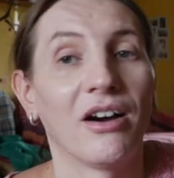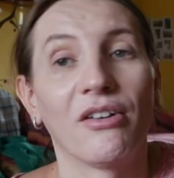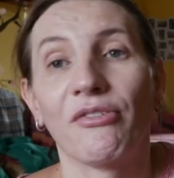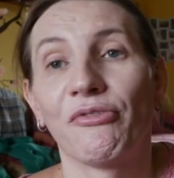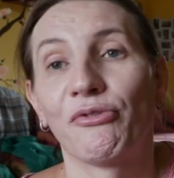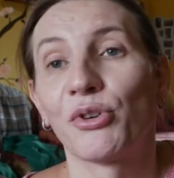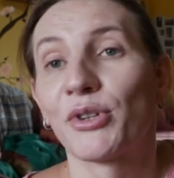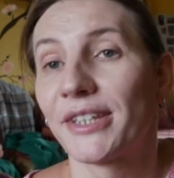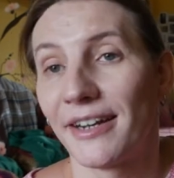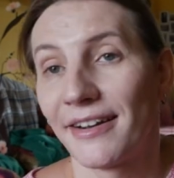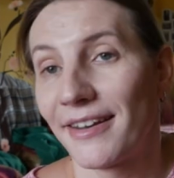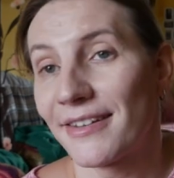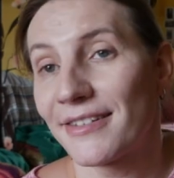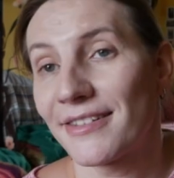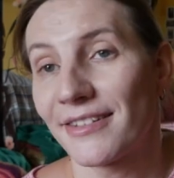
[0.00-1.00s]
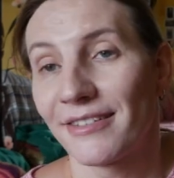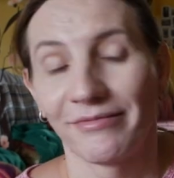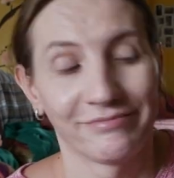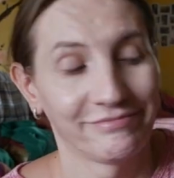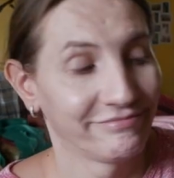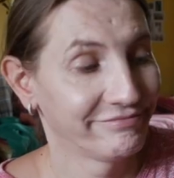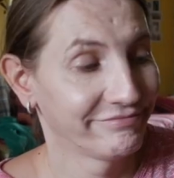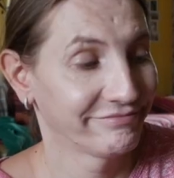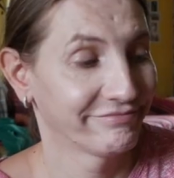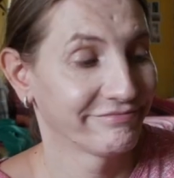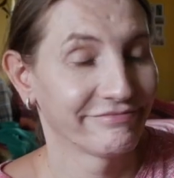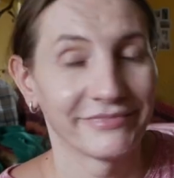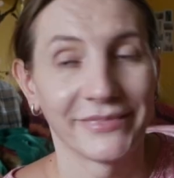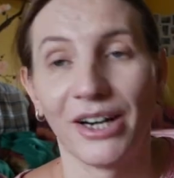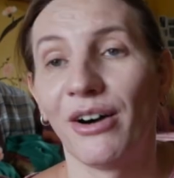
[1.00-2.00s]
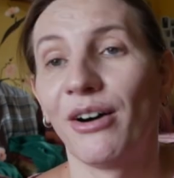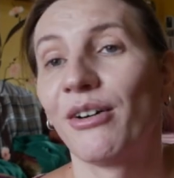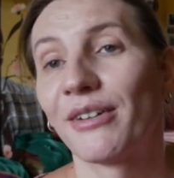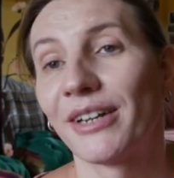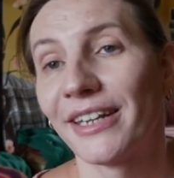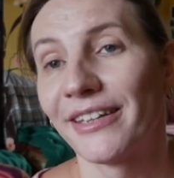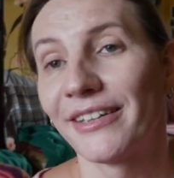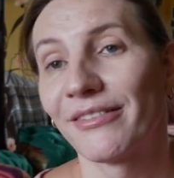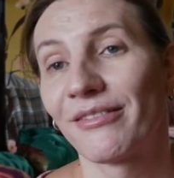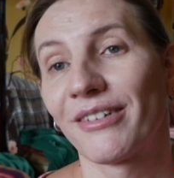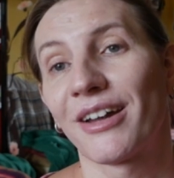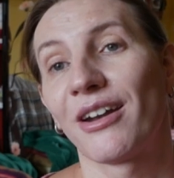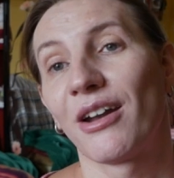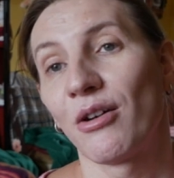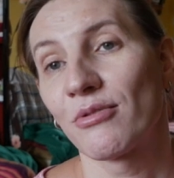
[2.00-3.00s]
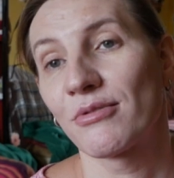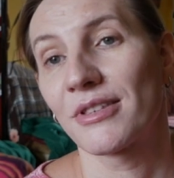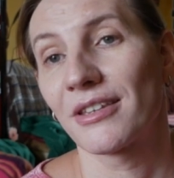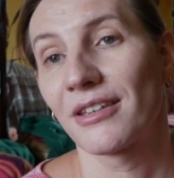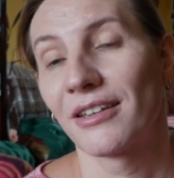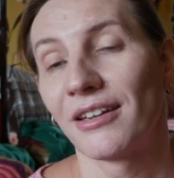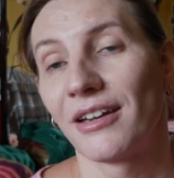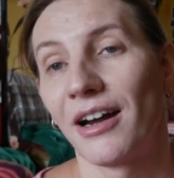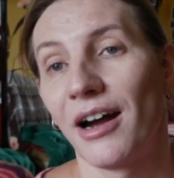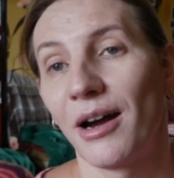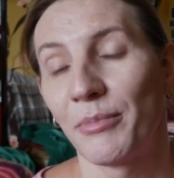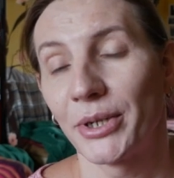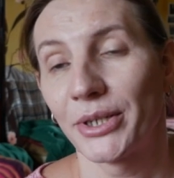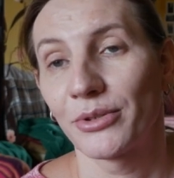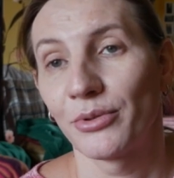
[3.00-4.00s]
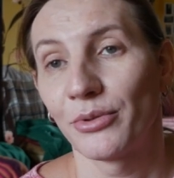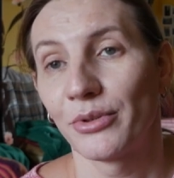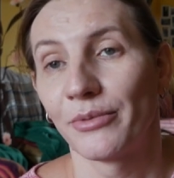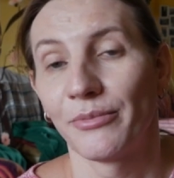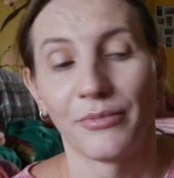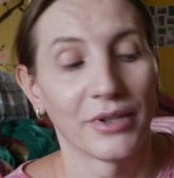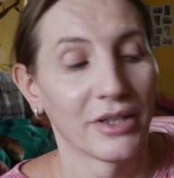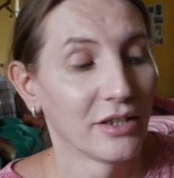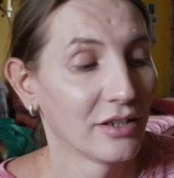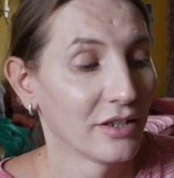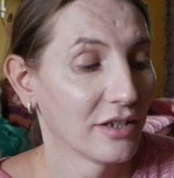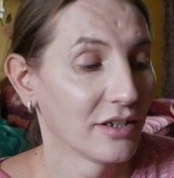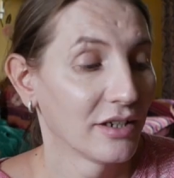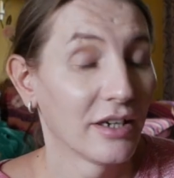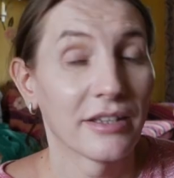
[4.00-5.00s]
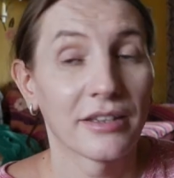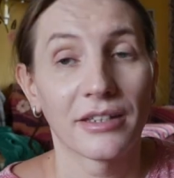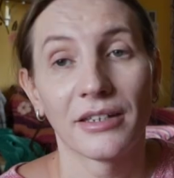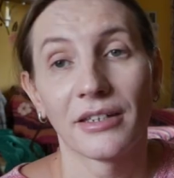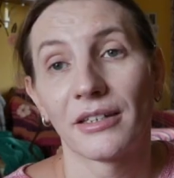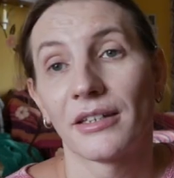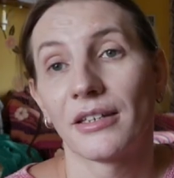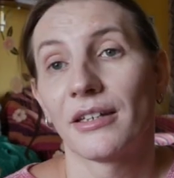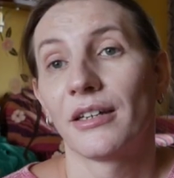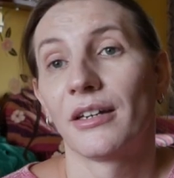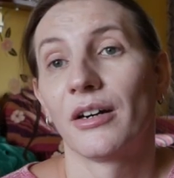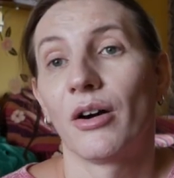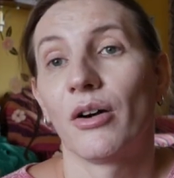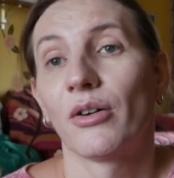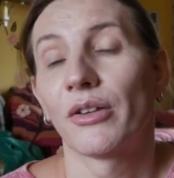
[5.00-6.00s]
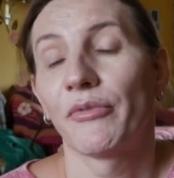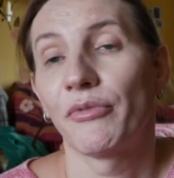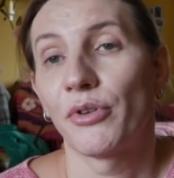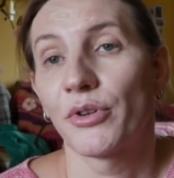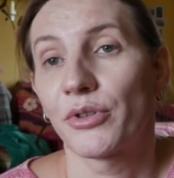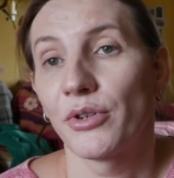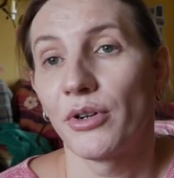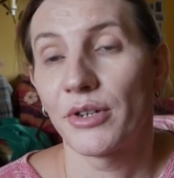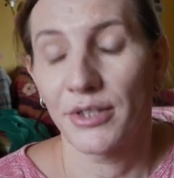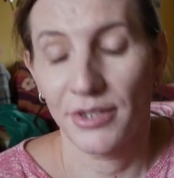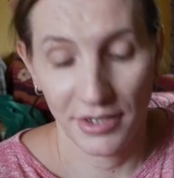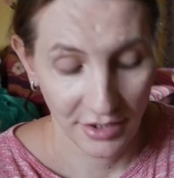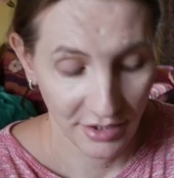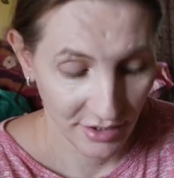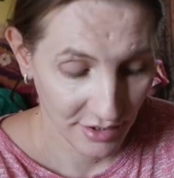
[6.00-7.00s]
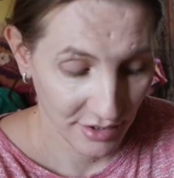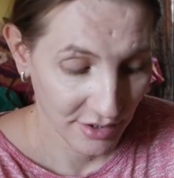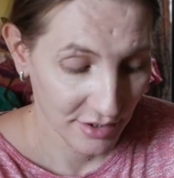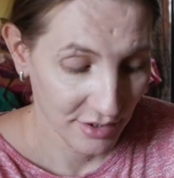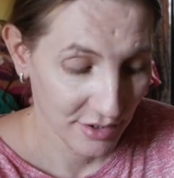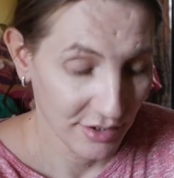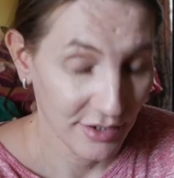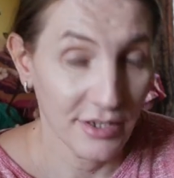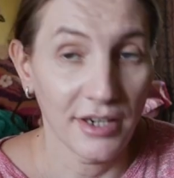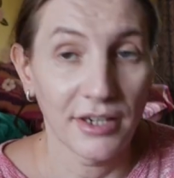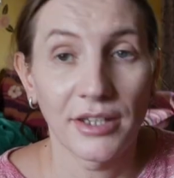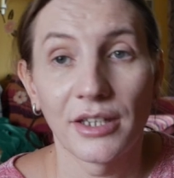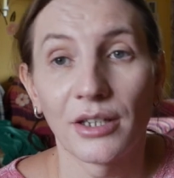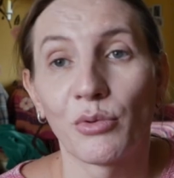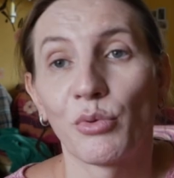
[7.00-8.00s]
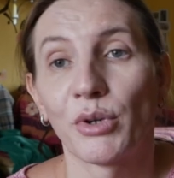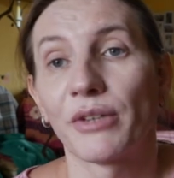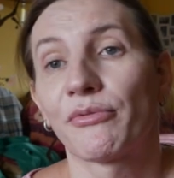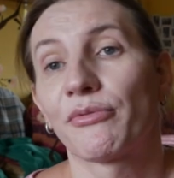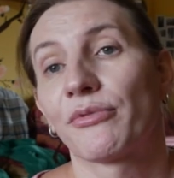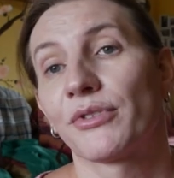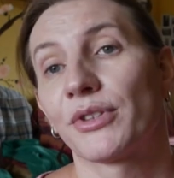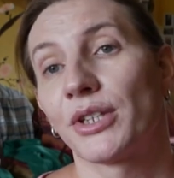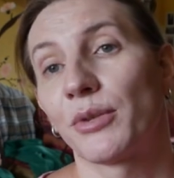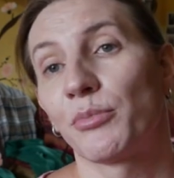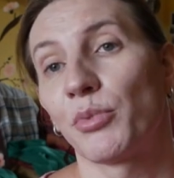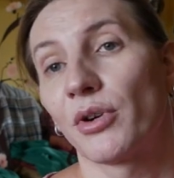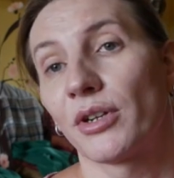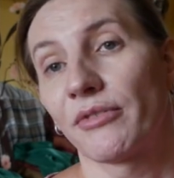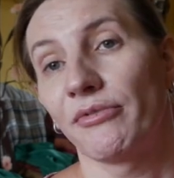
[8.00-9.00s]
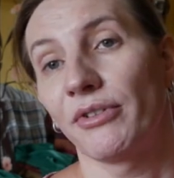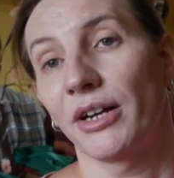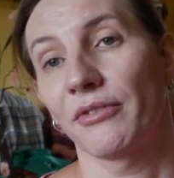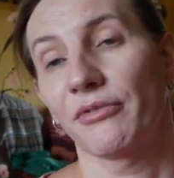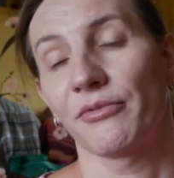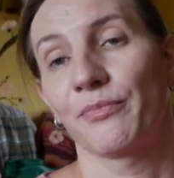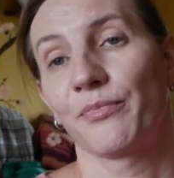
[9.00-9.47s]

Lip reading: For the rest, only close aperture and on the 4/3 starting with 3.5.